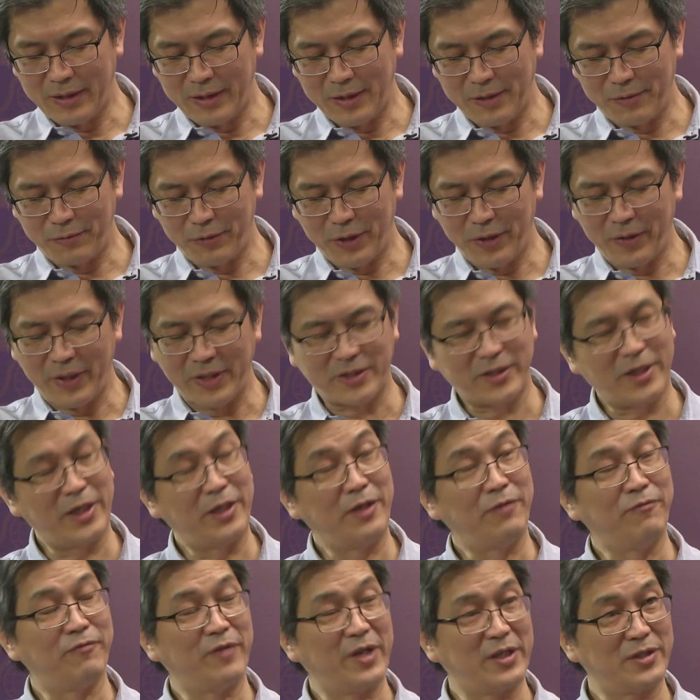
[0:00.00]
real
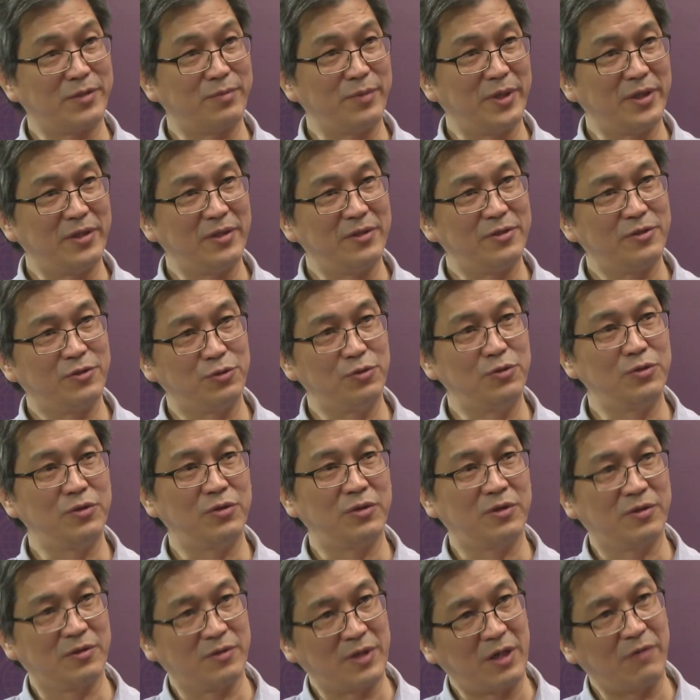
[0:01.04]
estate investment through
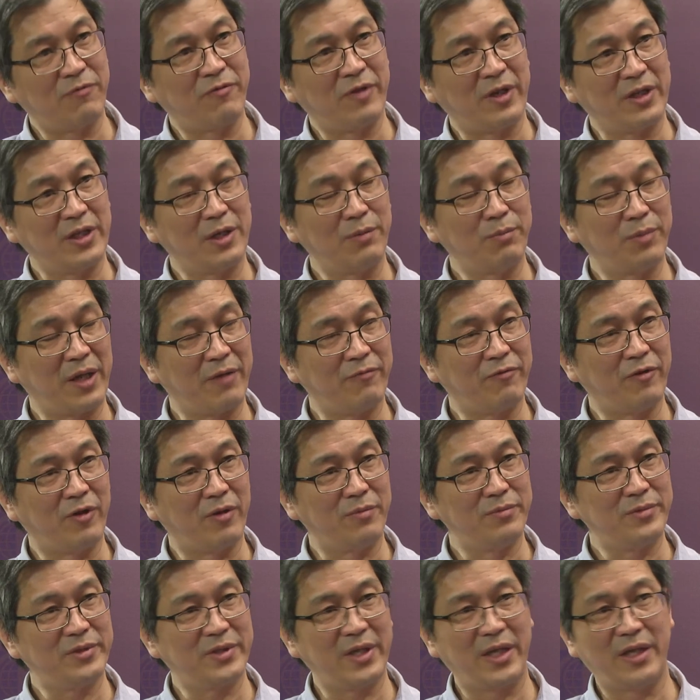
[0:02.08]
crowdfunding
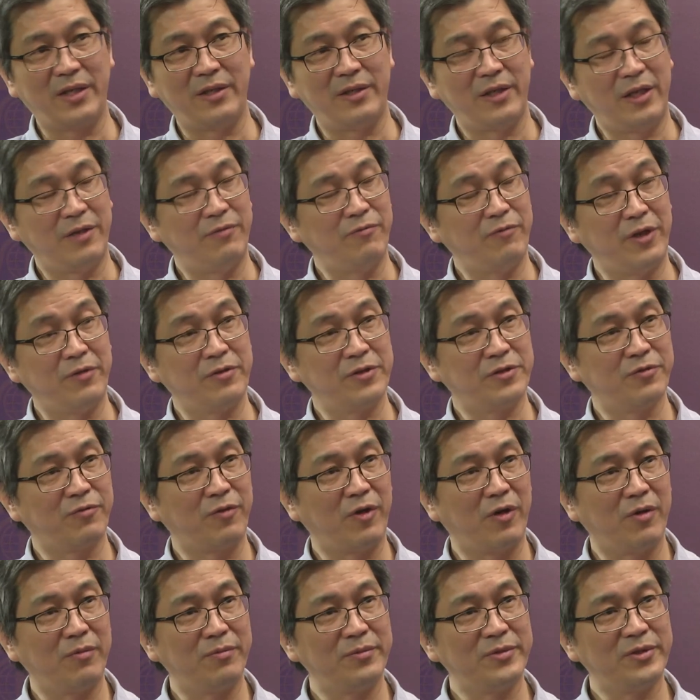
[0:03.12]
platforms and in various
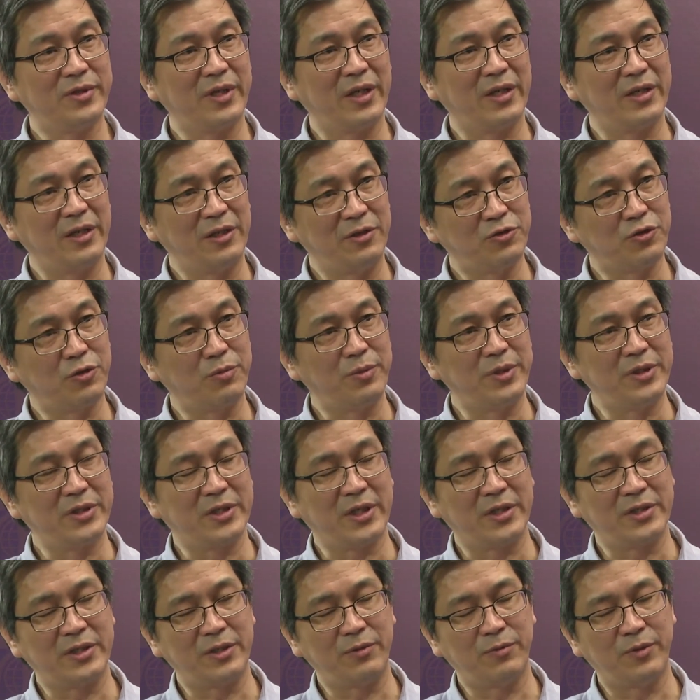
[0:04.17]
forms and instruments,
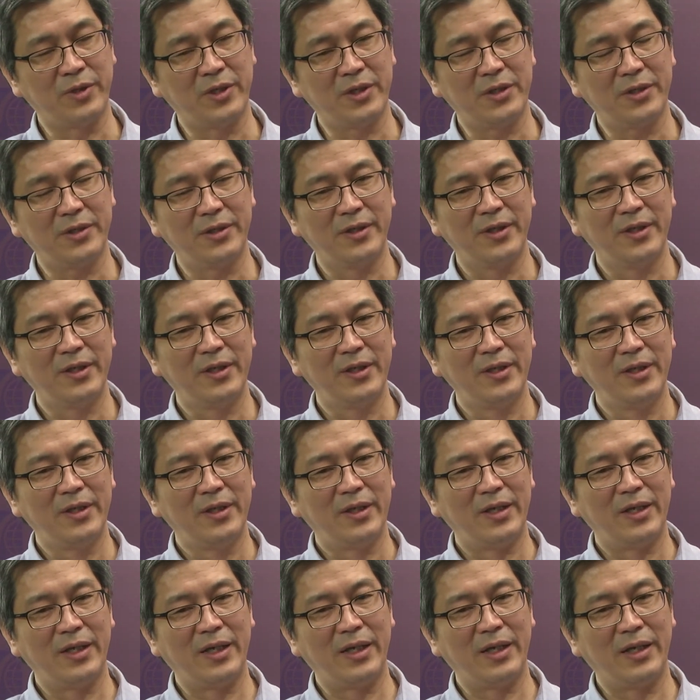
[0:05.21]
as it were?
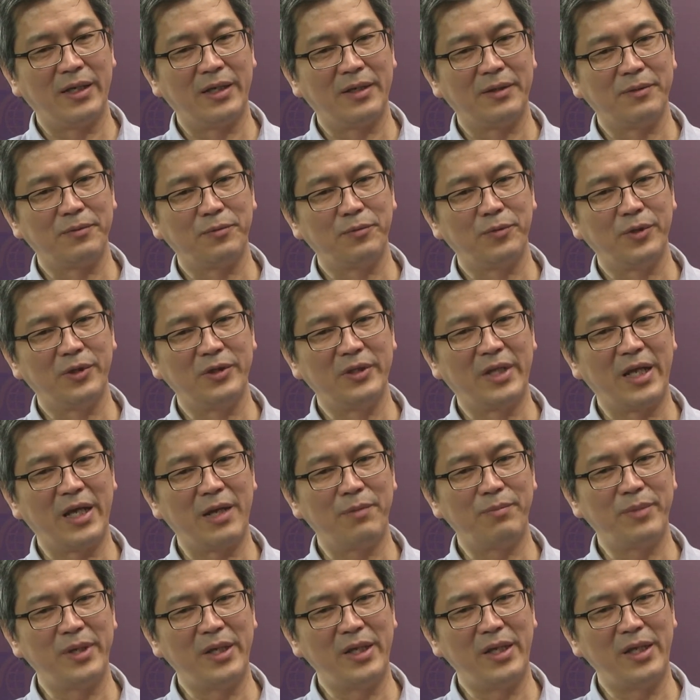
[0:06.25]
Will there
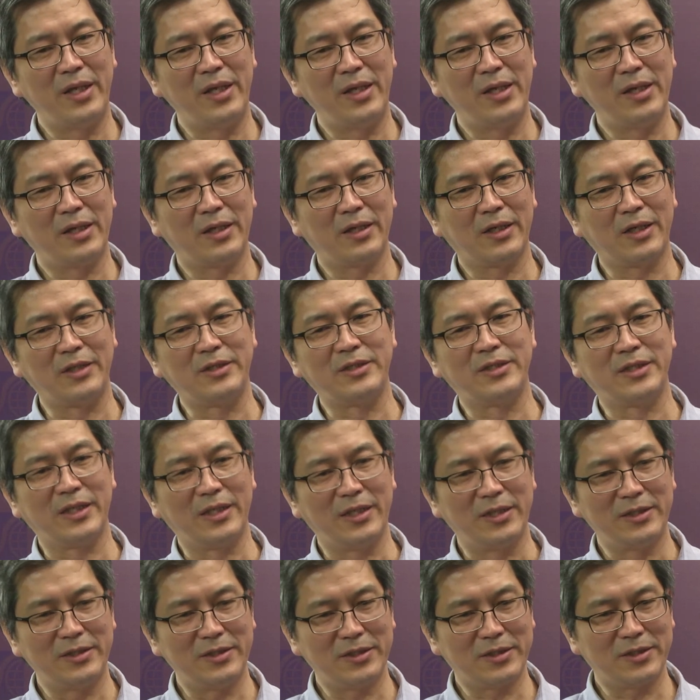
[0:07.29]
be
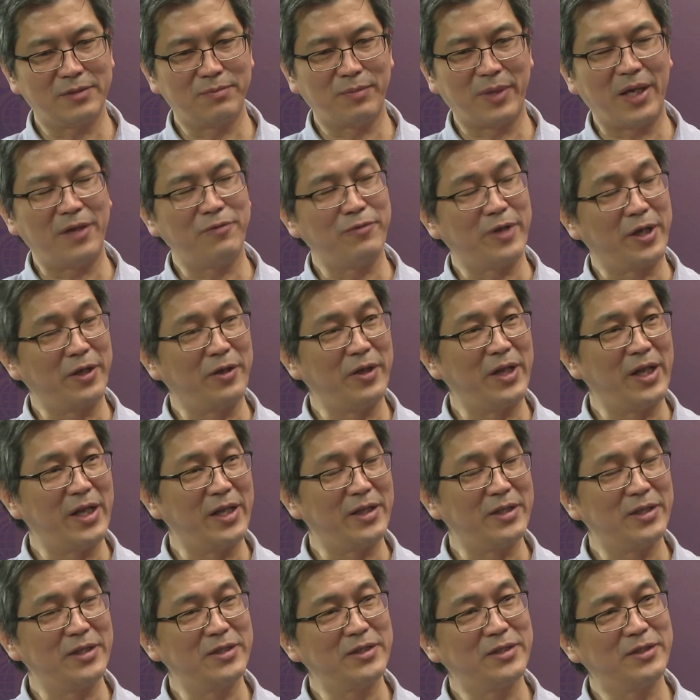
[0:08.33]
concerns by
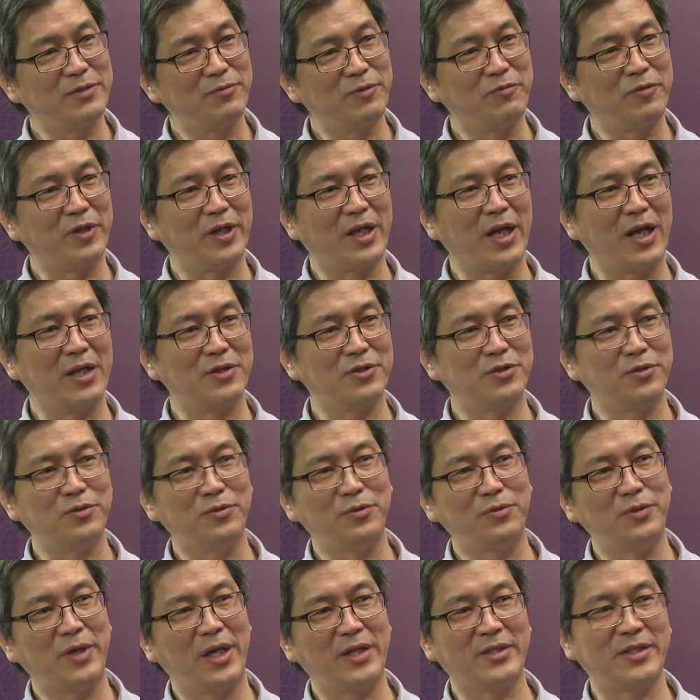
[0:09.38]
regulators with regards
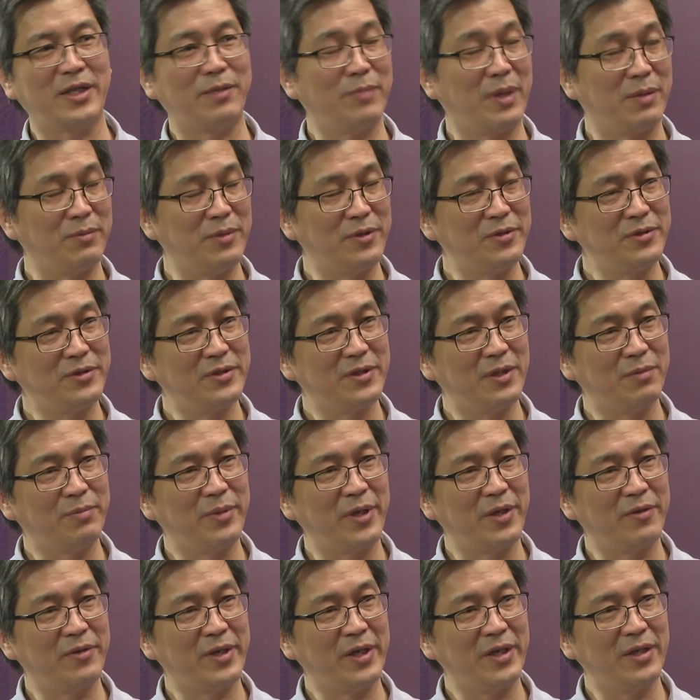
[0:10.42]
to asset bubbles
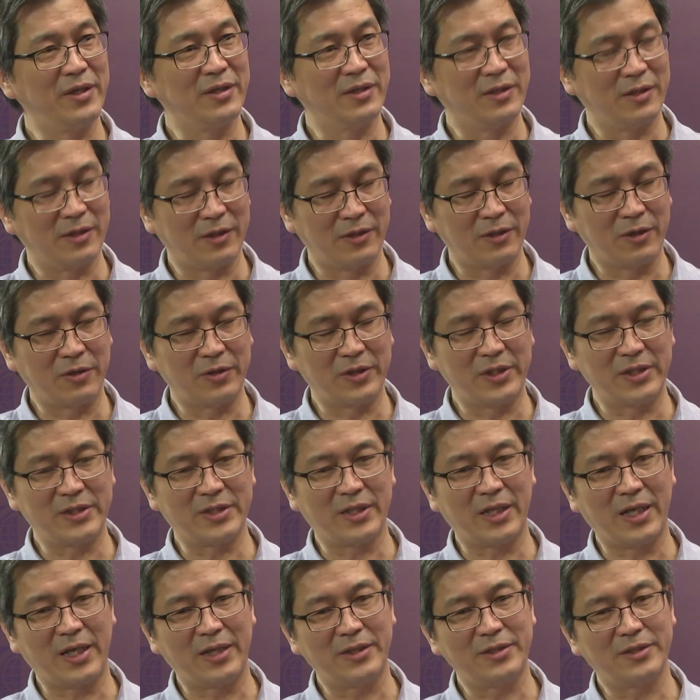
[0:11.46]
appearing along these
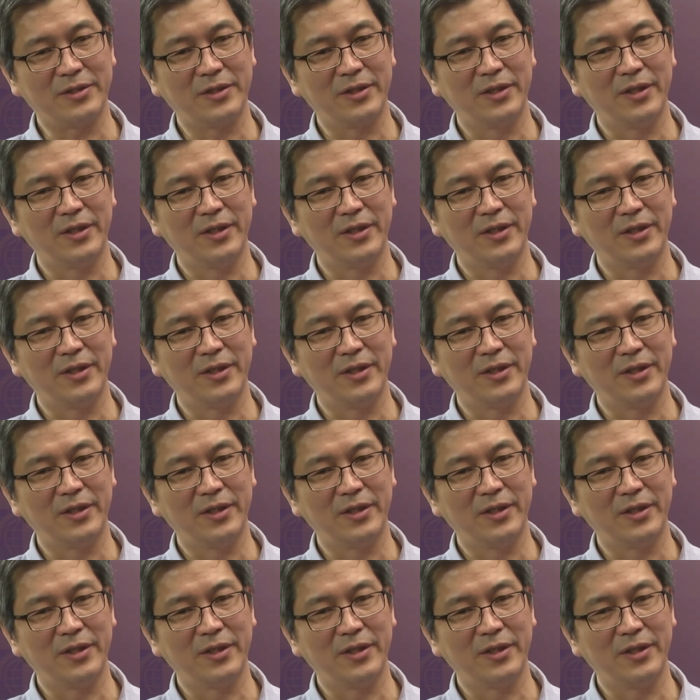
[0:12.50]
lines?